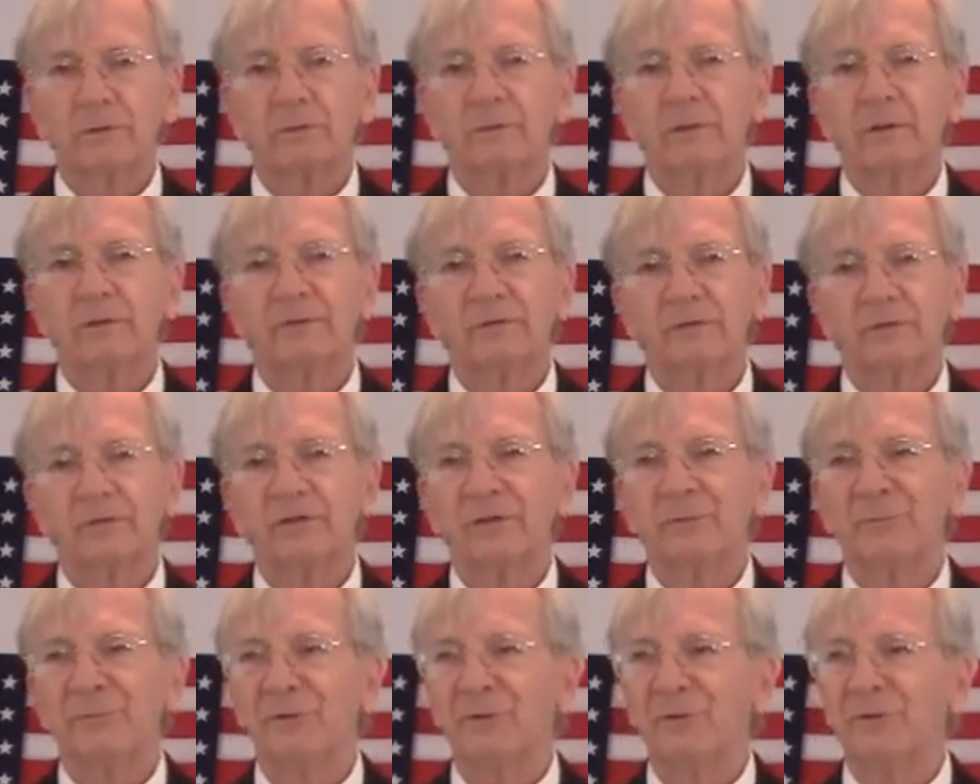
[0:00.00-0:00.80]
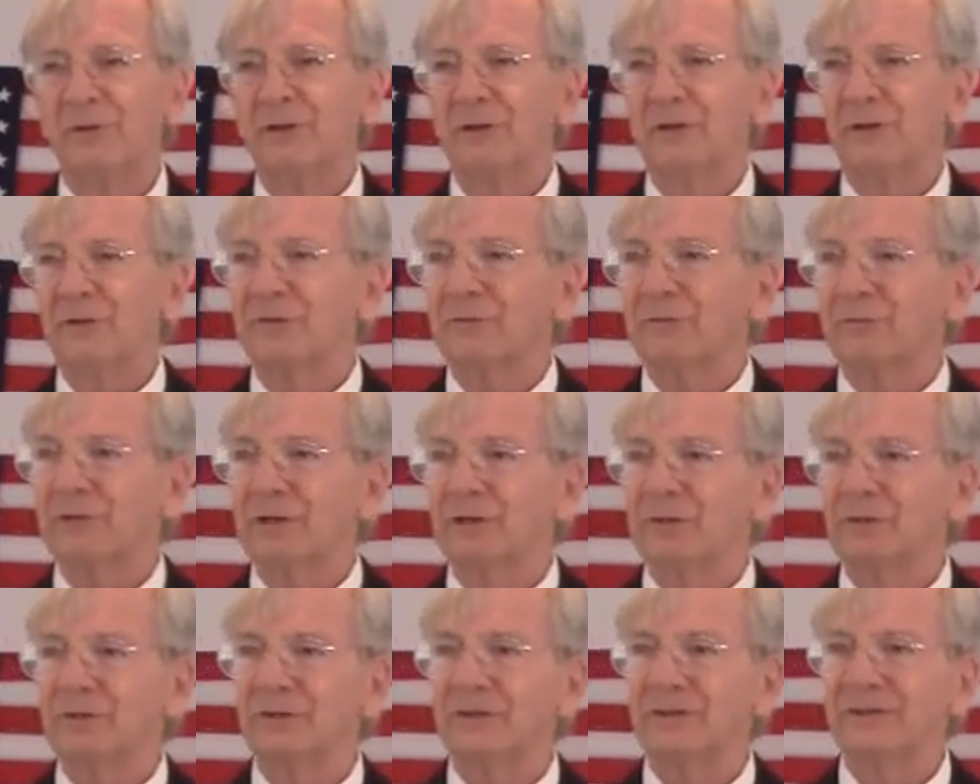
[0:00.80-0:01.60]
That's a simple
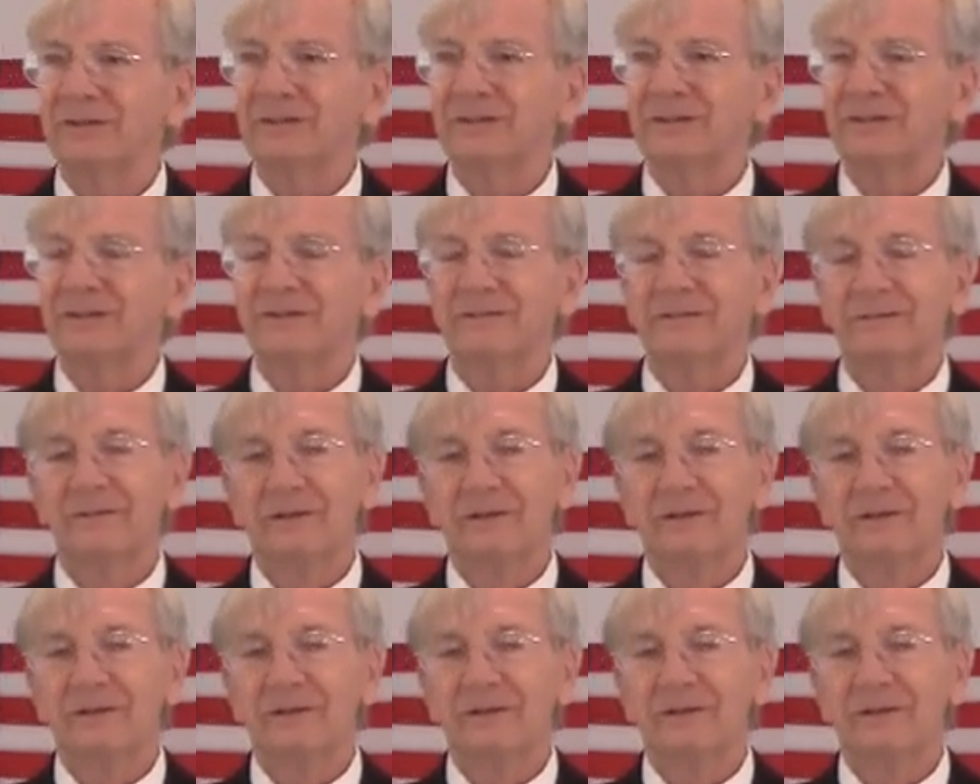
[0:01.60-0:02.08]
illustration.